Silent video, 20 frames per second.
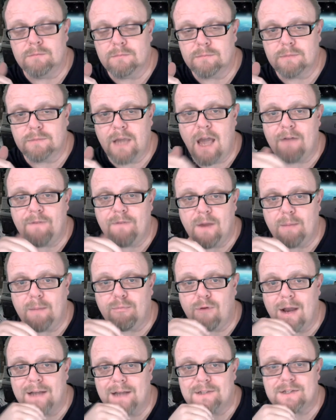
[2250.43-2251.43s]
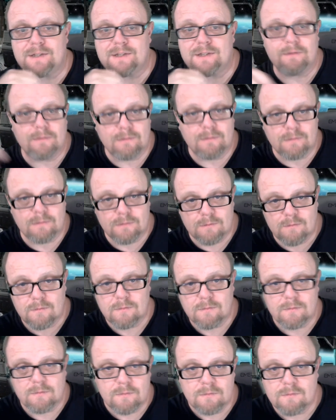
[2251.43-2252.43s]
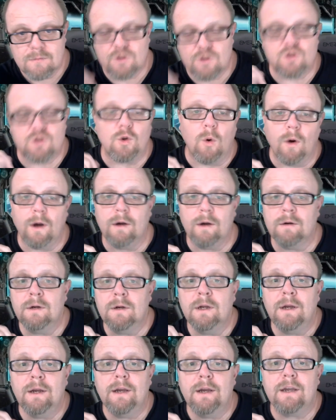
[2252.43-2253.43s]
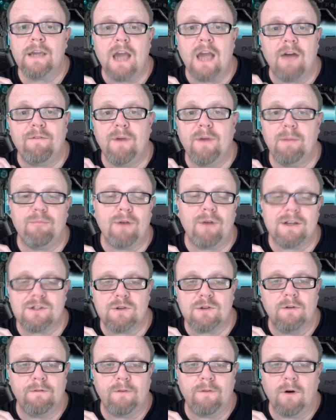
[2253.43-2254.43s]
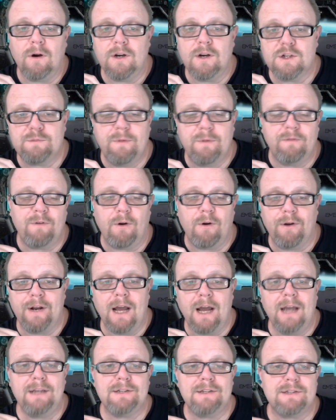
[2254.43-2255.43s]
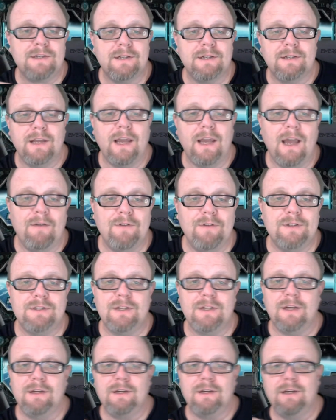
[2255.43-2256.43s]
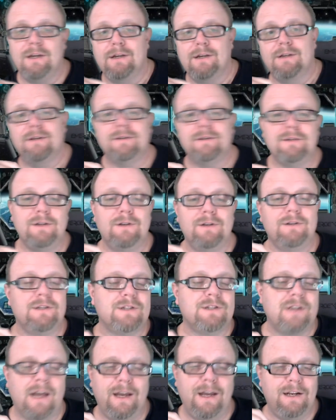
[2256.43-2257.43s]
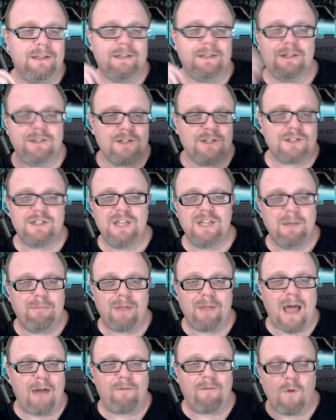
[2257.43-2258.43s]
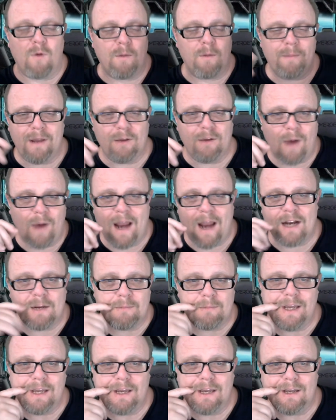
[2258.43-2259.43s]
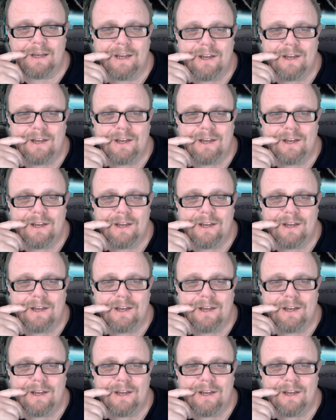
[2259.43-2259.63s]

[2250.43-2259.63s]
Cafe Press store. Cafe Press so far has been very nice, and they haven't, you know, decided to just deplatform me randomly.